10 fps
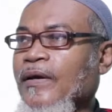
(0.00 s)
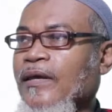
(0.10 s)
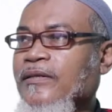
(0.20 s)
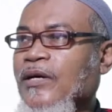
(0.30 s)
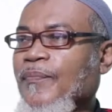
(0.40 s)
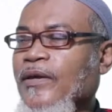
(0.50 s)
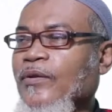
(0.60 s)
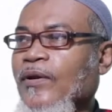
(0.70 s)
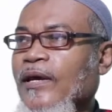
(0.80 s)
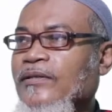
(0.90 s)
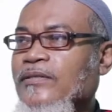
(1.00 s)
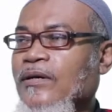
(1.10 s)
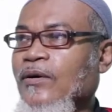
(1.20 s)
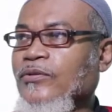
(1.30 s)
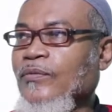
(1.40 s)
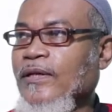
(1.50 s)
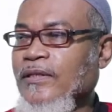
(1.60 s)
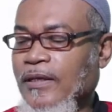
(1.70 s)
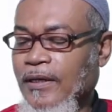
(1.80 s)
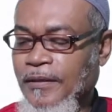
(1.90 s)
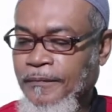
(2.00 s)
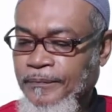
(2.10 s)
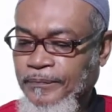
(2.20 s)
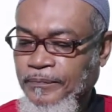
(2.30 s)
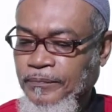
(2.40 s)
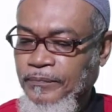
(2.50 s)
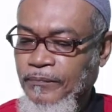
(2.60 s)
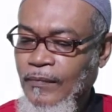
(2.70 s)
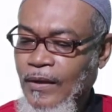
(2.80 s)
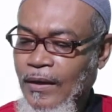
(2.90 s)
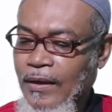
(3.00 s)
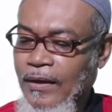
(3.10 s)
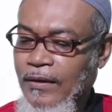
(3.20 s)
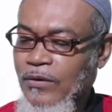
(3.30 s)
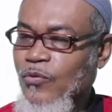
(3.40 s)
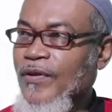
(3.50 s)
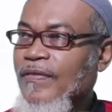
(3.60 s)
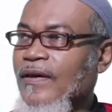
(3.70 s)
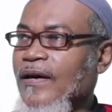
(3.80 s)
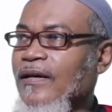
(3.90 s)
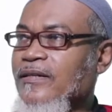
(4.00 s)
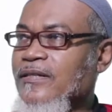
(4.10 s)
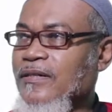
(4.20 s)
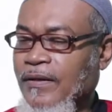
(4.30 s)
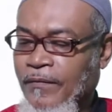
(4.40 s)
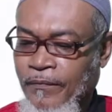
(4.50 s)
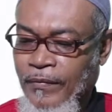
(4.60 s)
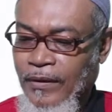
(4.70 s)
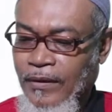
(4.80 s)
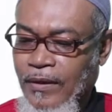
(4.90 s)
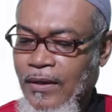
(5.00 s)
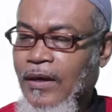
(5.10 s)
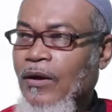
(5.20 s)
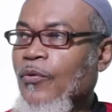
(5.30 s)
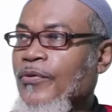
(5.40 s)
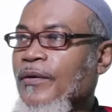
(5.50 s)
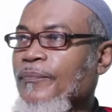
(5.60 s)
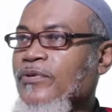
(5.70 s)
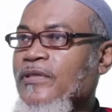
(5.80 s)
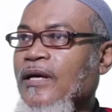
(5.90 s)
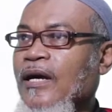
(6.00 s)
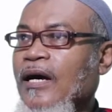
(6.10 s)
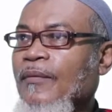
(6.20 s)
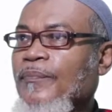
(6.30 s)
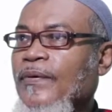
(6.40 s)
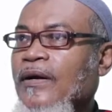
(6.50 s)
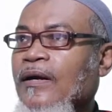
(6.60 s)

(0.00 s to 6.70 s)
get up a new lines automatically. And with that, here we are putting up